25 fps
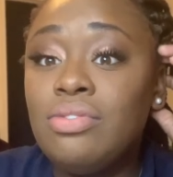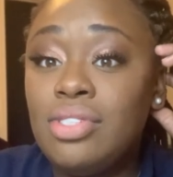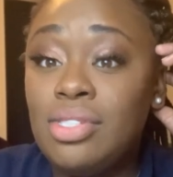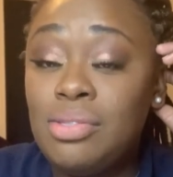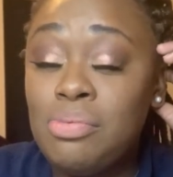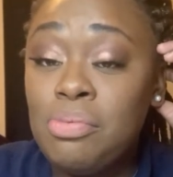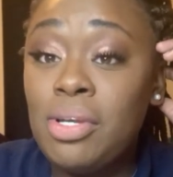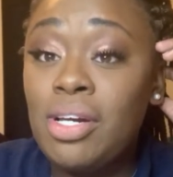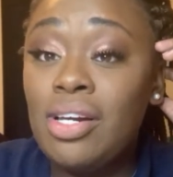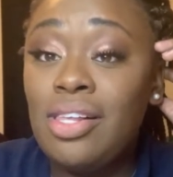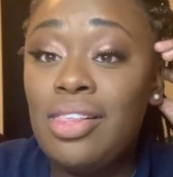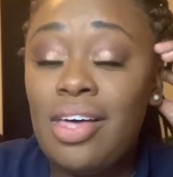it's
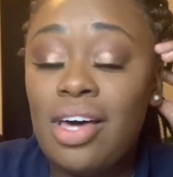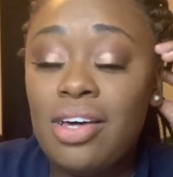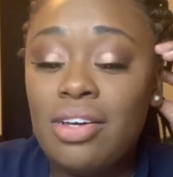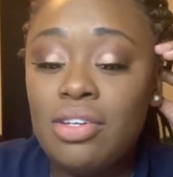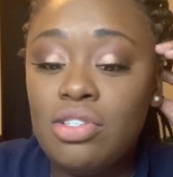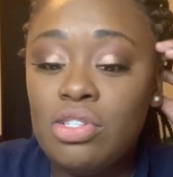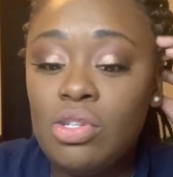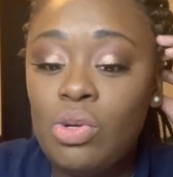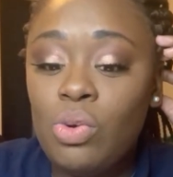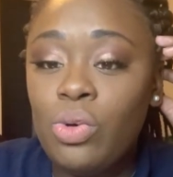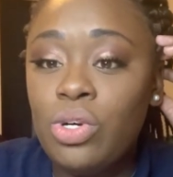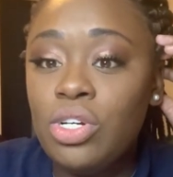been a lot of
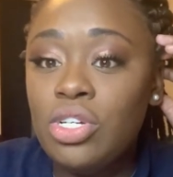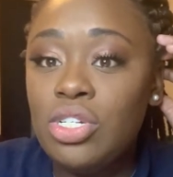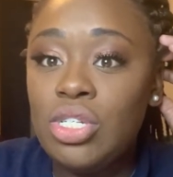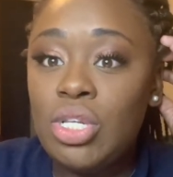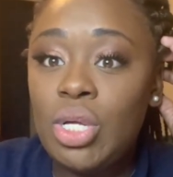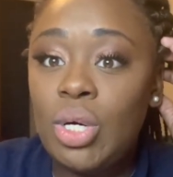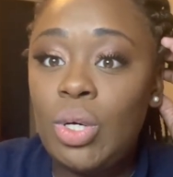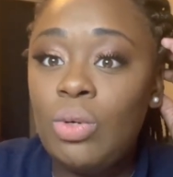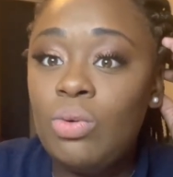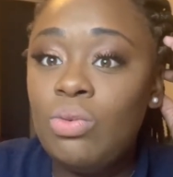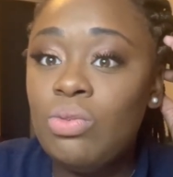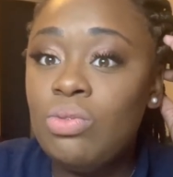stories
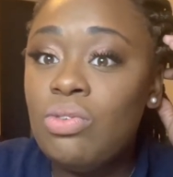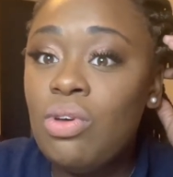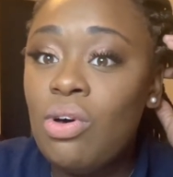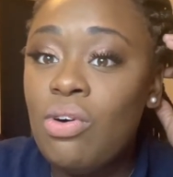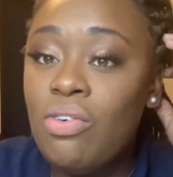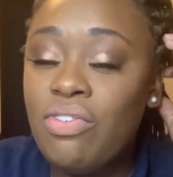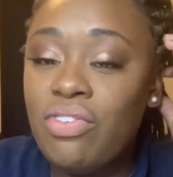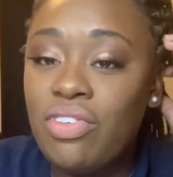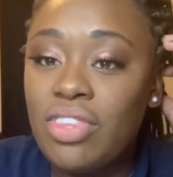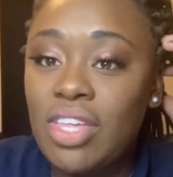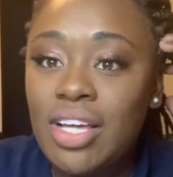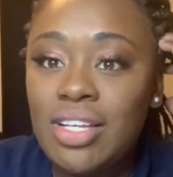told
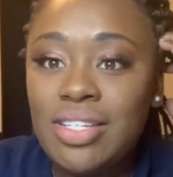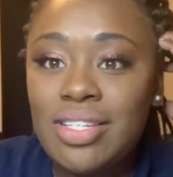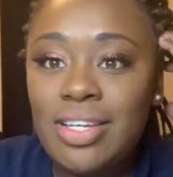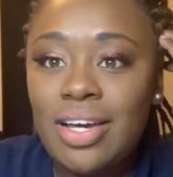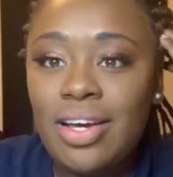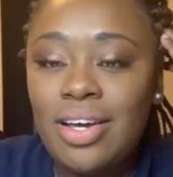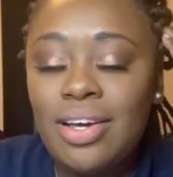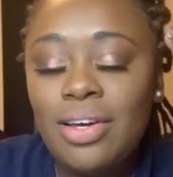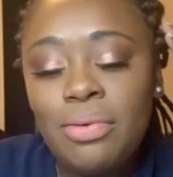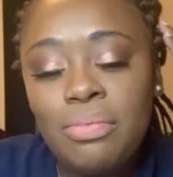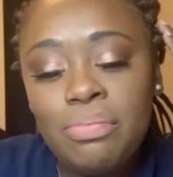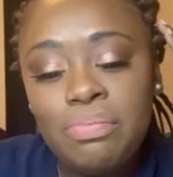over the
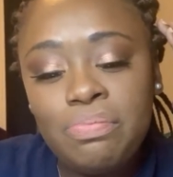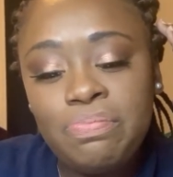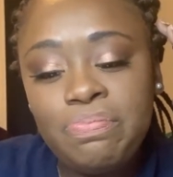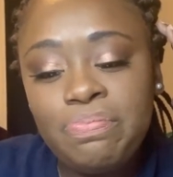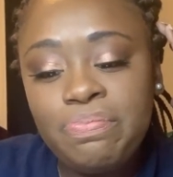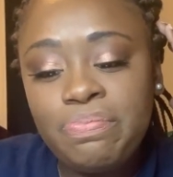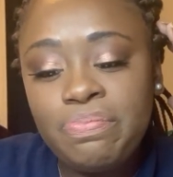time.